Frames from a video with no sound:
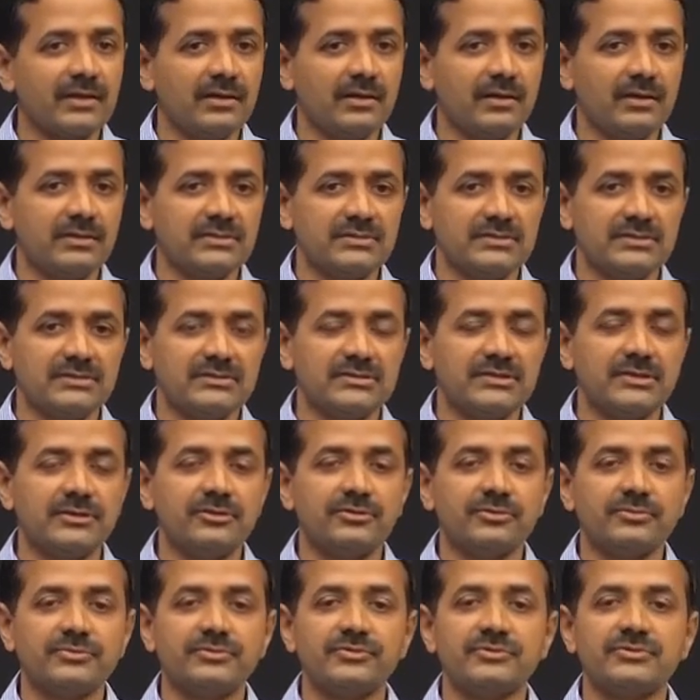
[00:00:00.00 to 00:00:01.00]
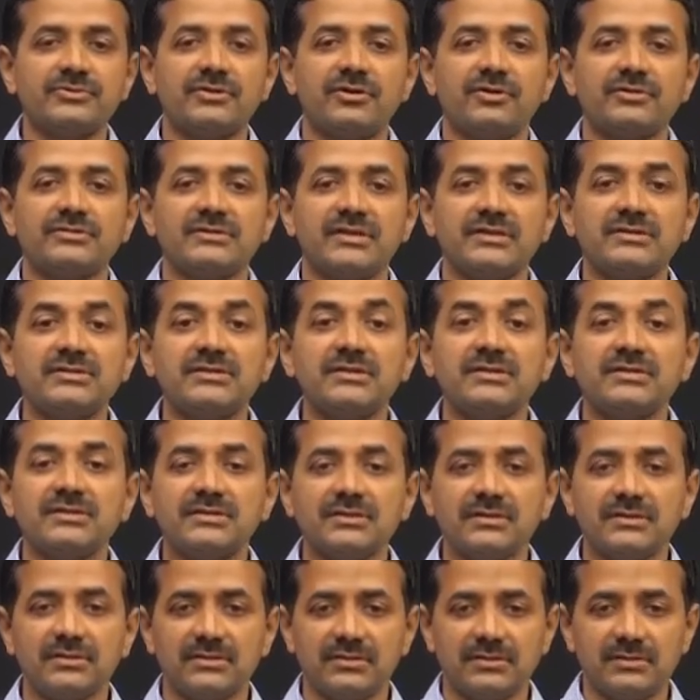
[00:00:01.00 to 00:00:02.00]
uh, syndromes which cause Usher,
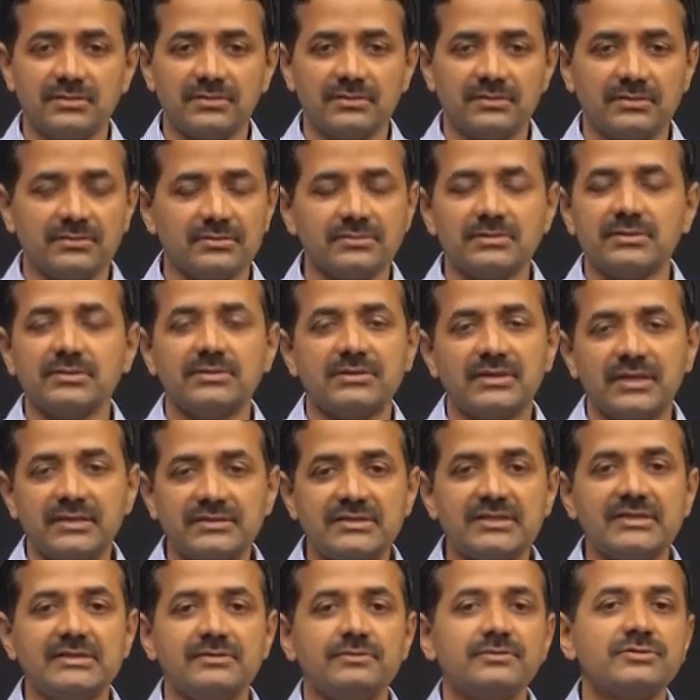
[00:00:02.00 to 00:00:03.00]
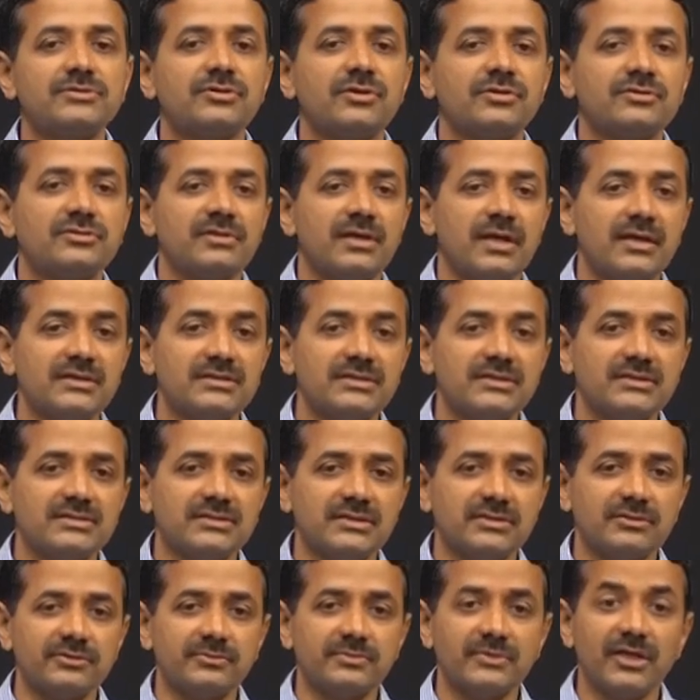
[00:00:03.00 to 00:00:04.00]
uh, the genes which cause Usher
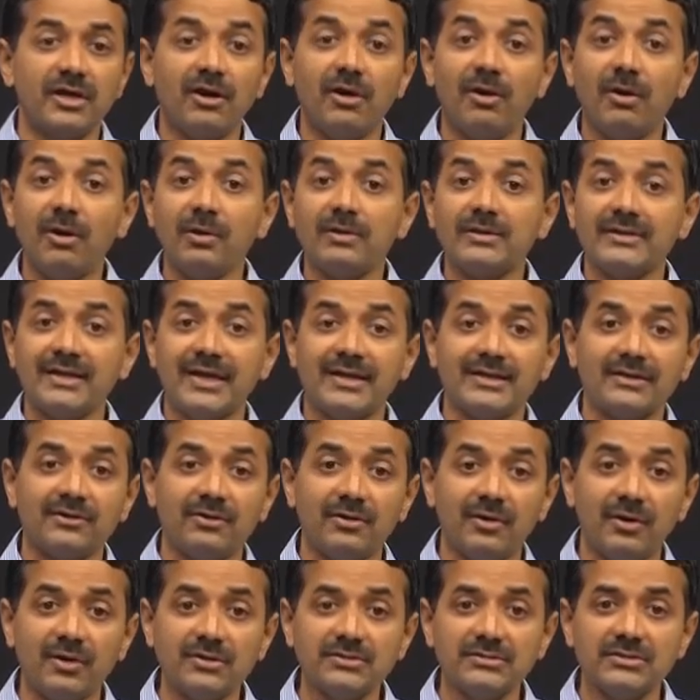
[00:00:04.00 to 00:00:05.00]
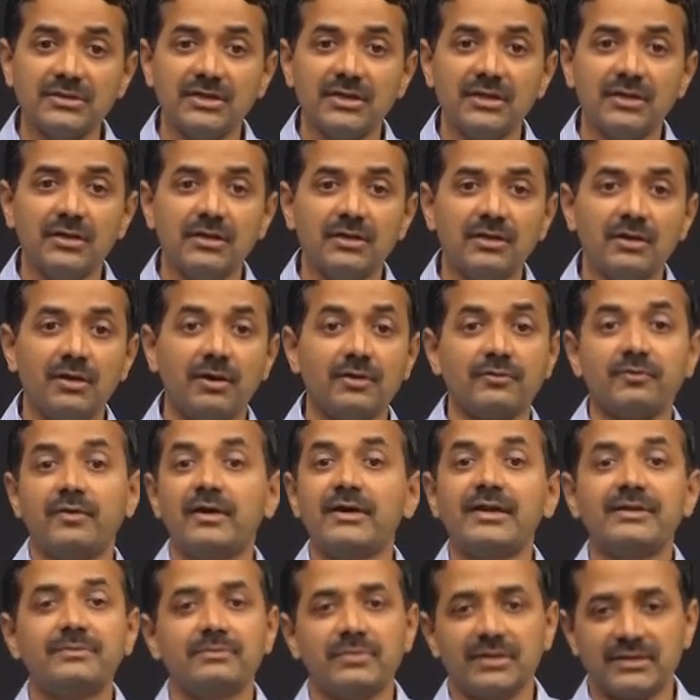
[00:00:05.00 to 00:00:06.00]
syndrome, they all can cause, or
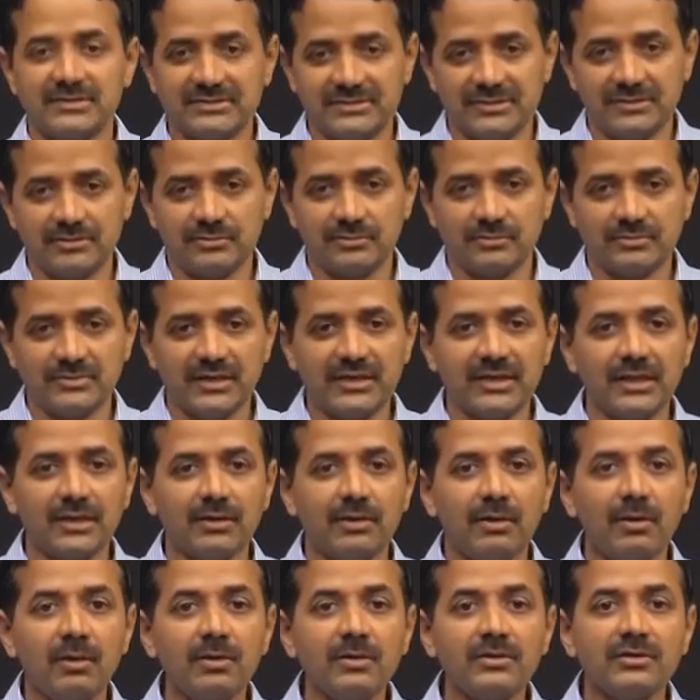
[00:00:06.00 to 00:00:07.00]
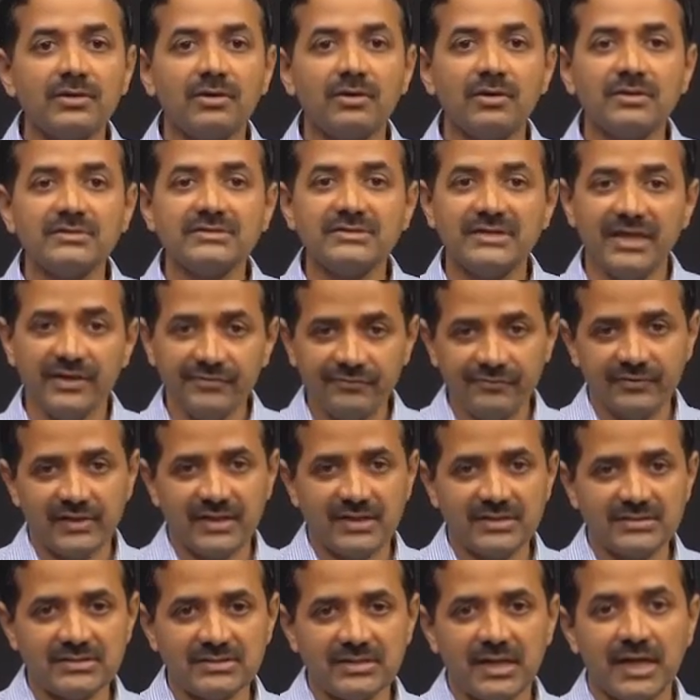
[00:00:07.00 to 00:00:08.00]
Waardenburg syndrome, they can all cause
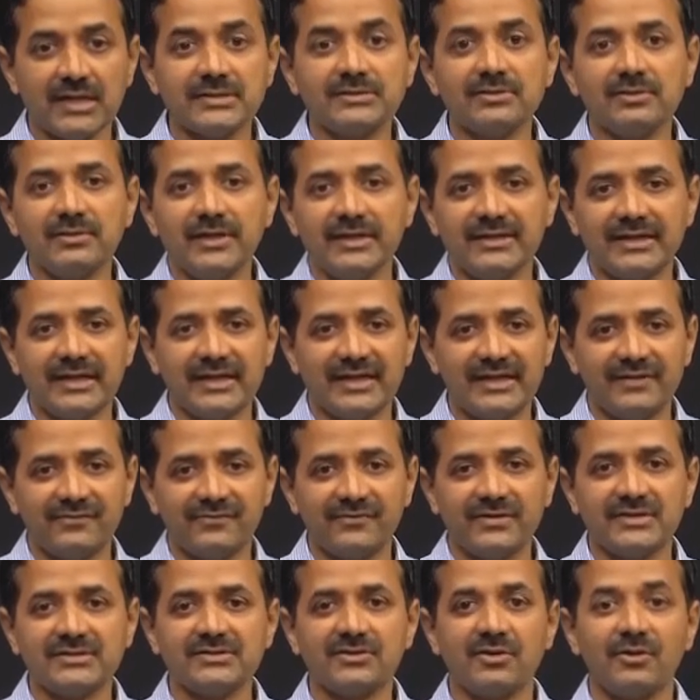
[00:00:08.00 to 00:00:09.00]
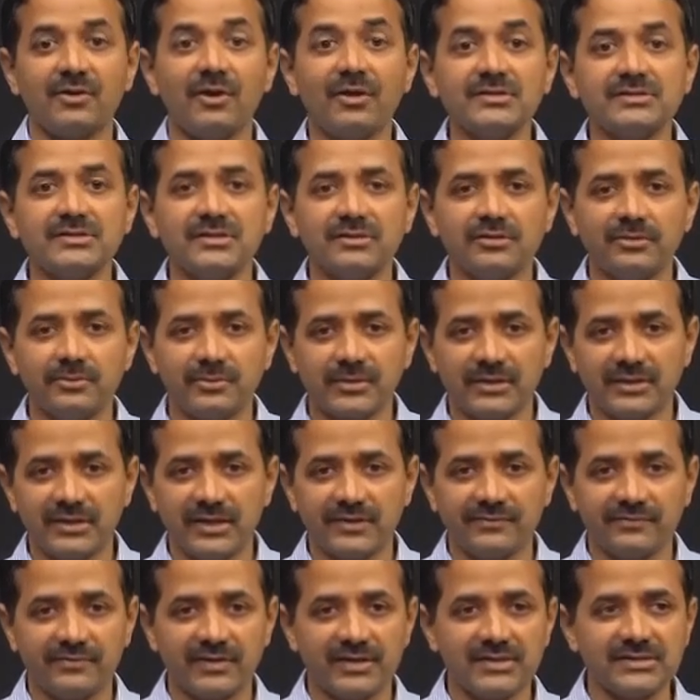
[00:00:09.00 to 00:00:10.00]
deafness, isolated deafness or non-syndromic
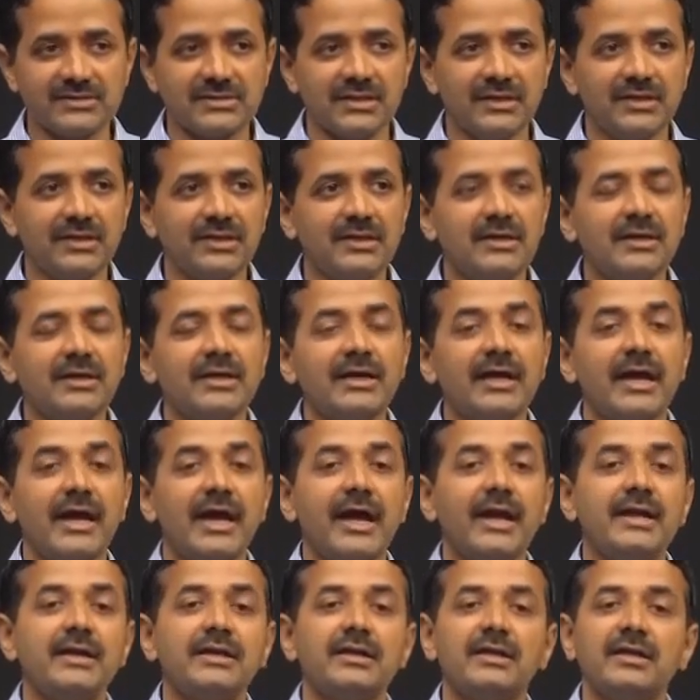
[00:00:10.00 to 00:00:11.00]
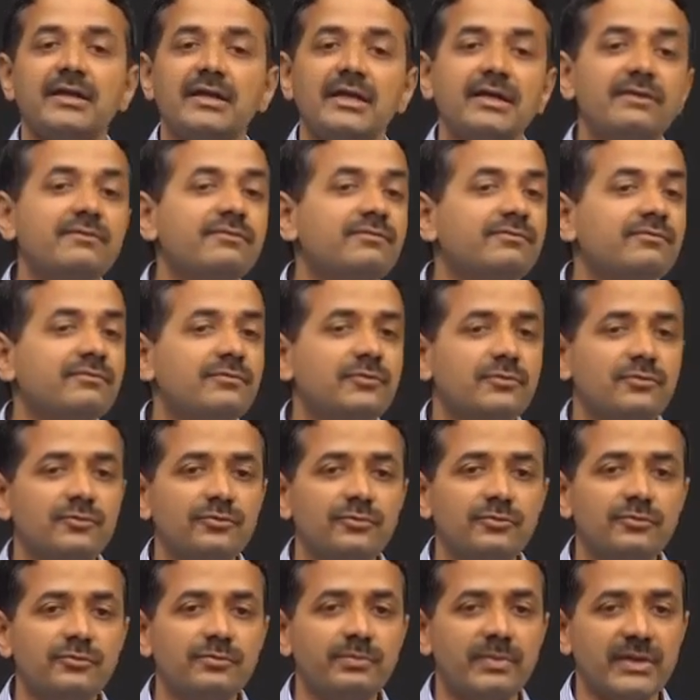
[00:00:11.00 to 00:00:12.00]
deafness. And if
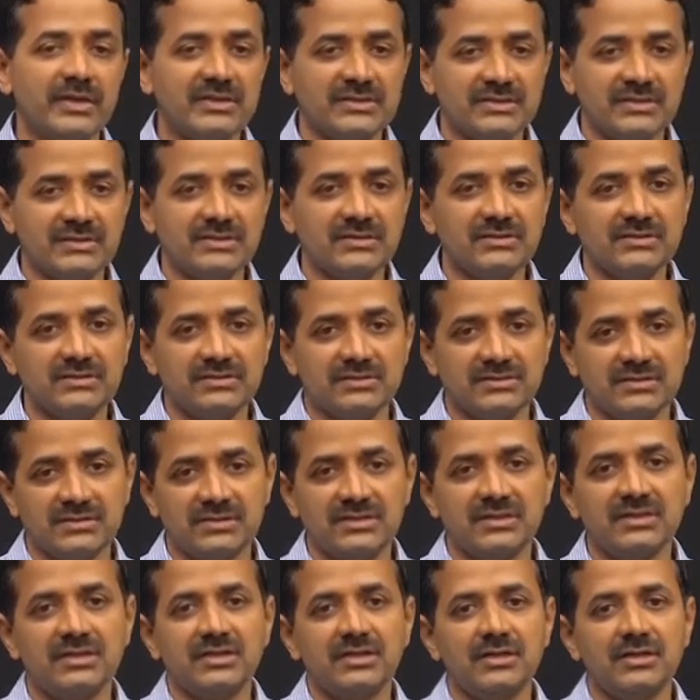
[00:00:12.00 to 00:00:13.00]
two patients,